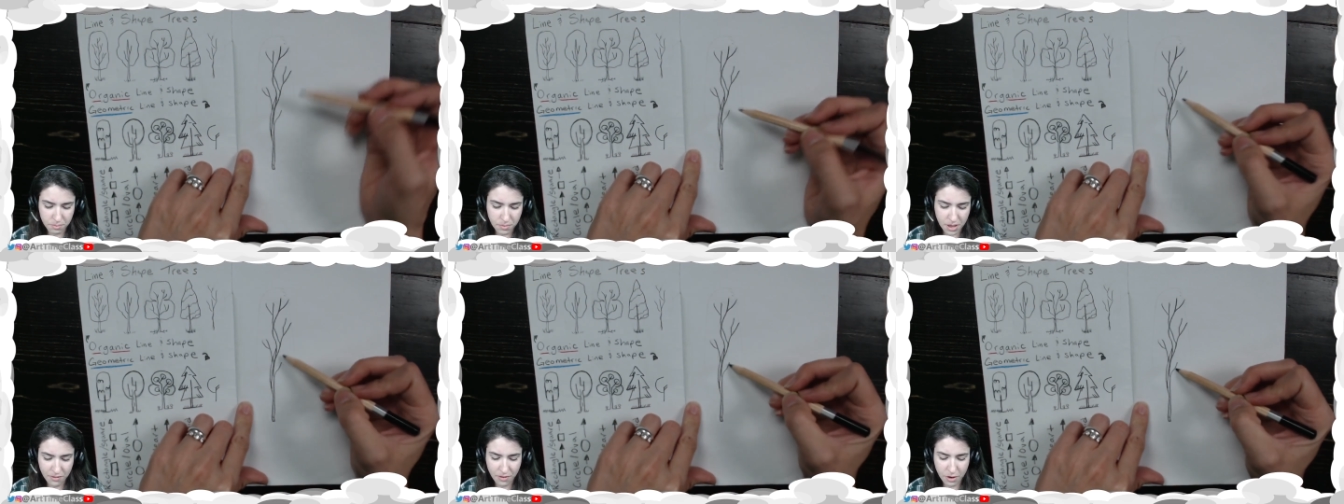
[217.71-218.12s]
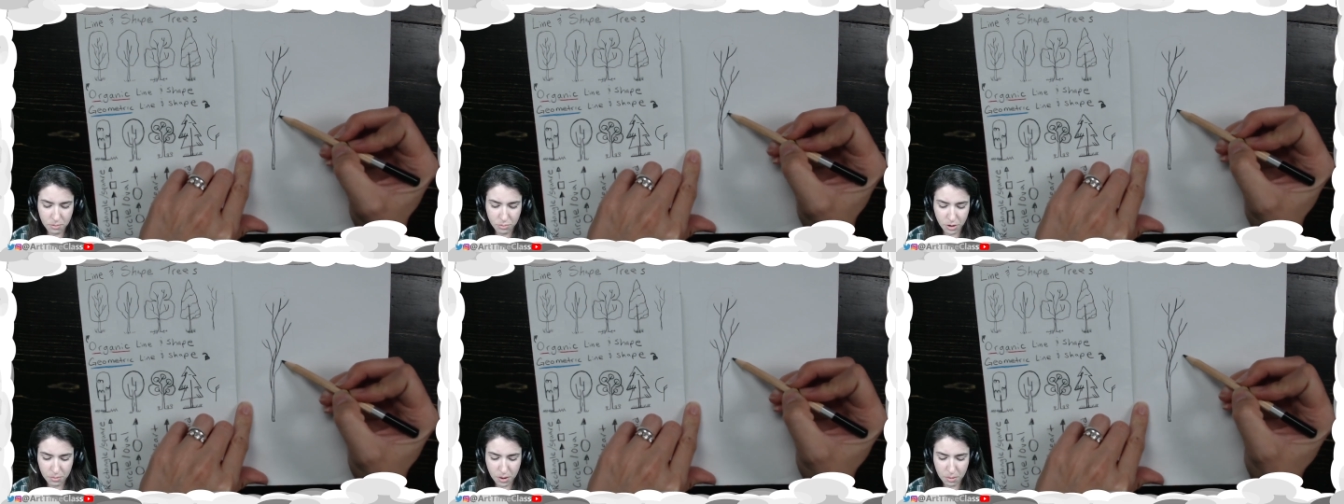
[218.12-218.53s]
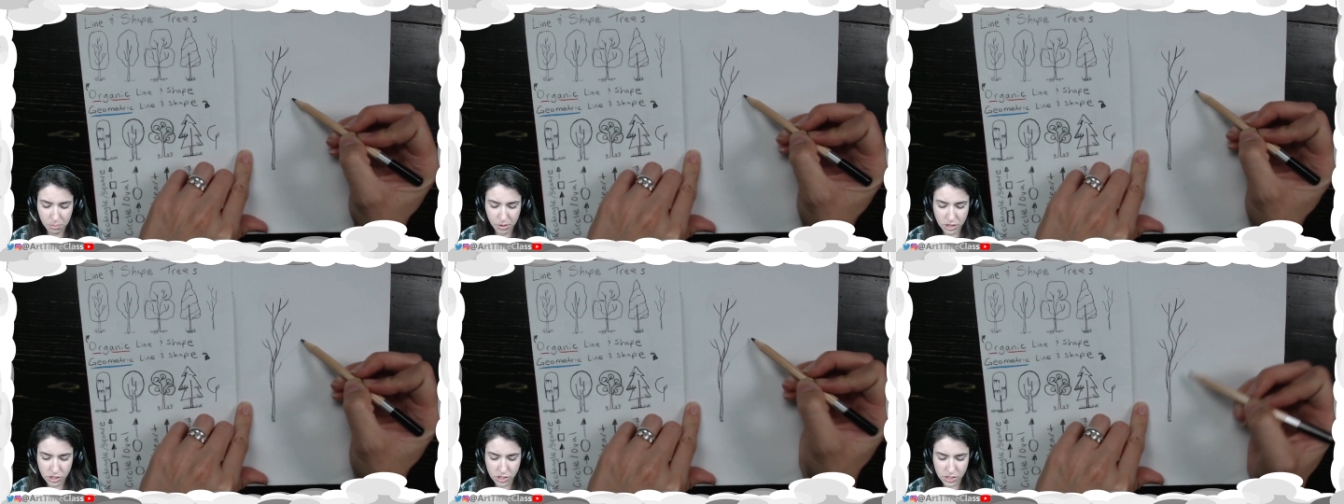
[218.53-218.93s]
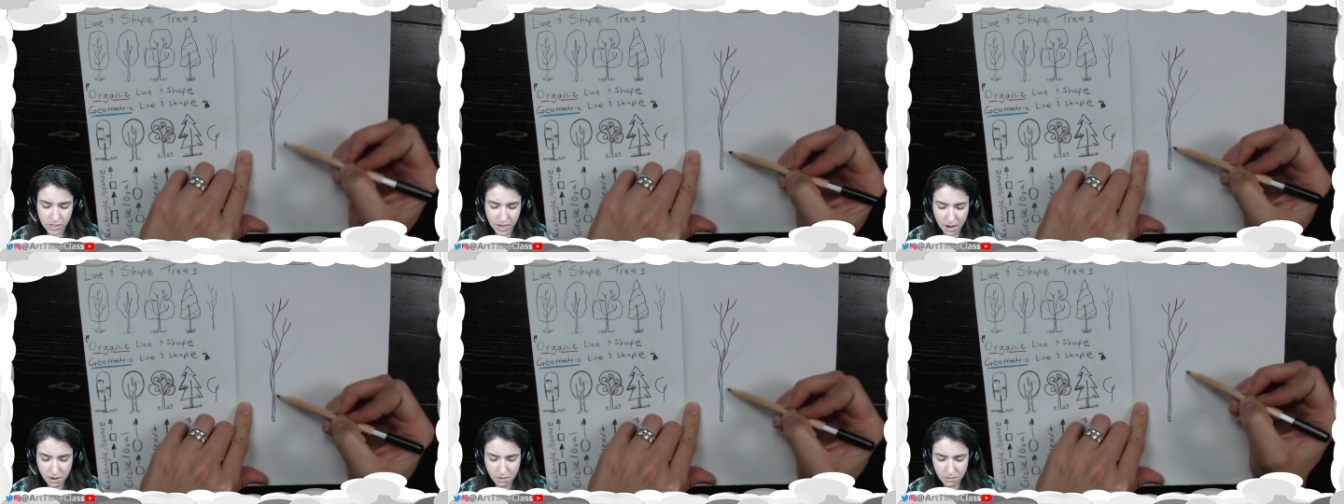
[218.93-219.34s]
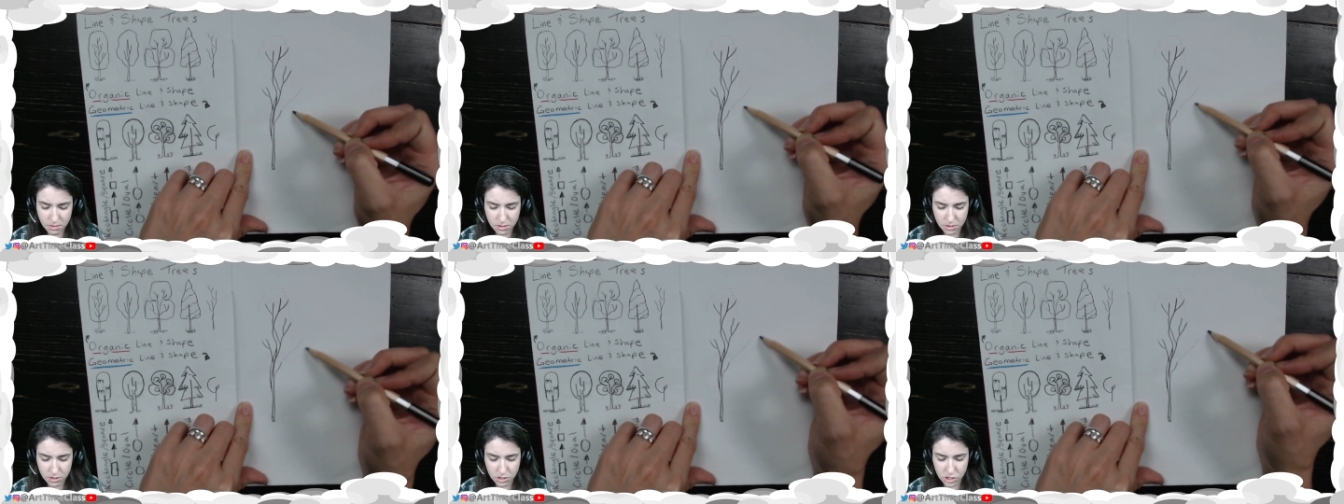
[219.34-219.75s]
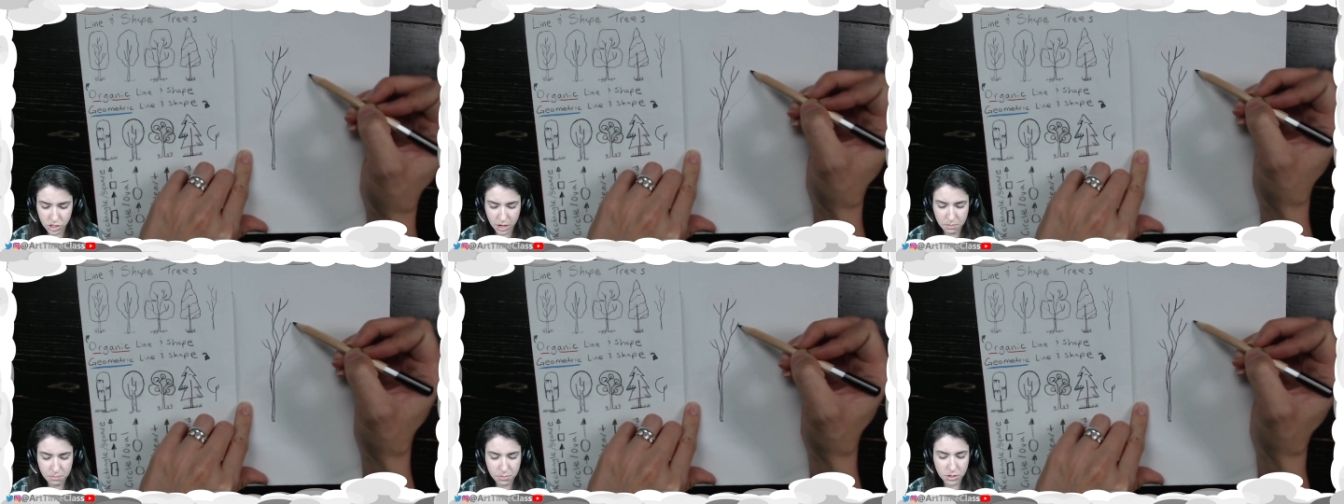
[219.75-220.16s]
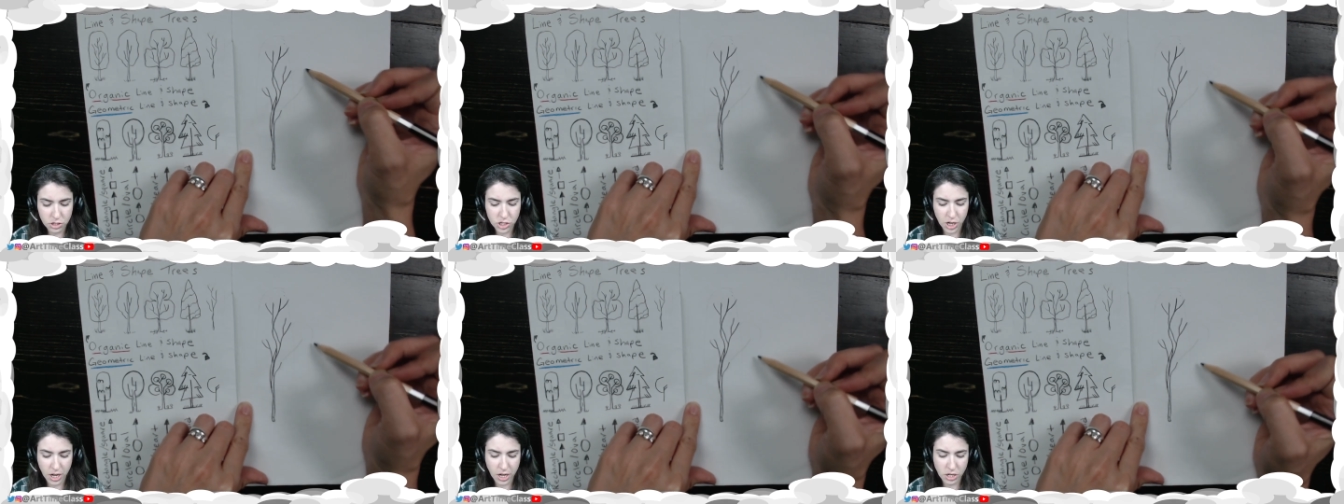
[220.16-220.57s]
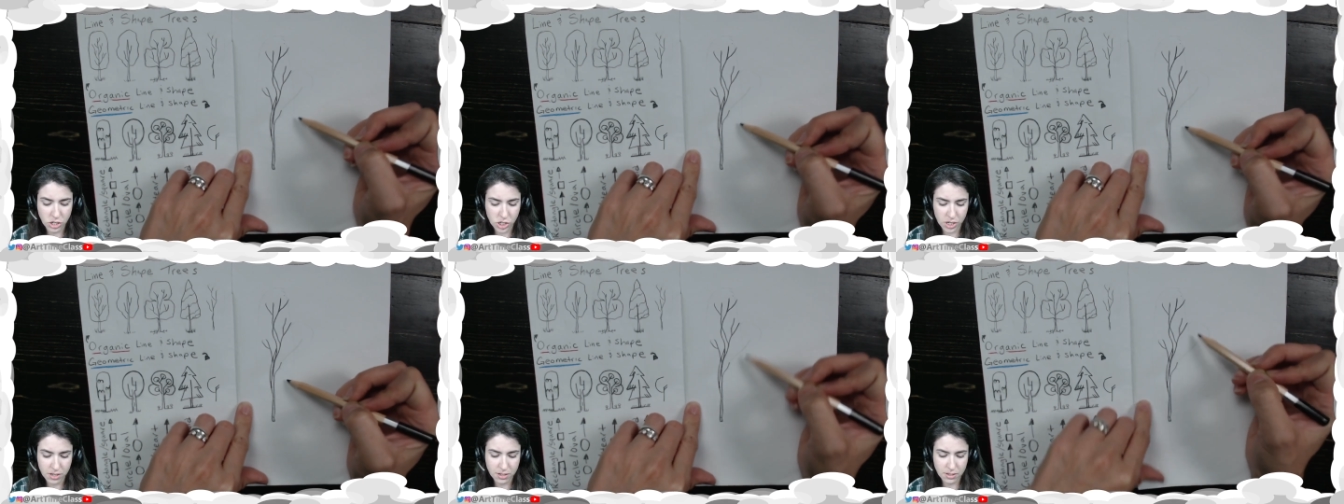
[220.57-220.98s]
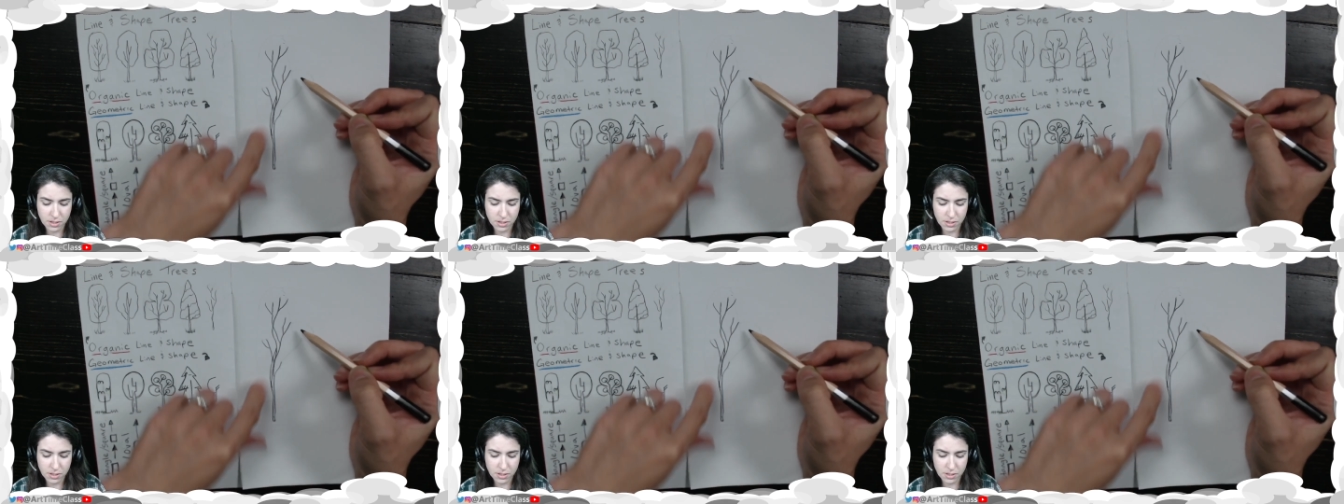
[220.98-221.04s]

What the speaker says: If I bring my branches out, the shape changes.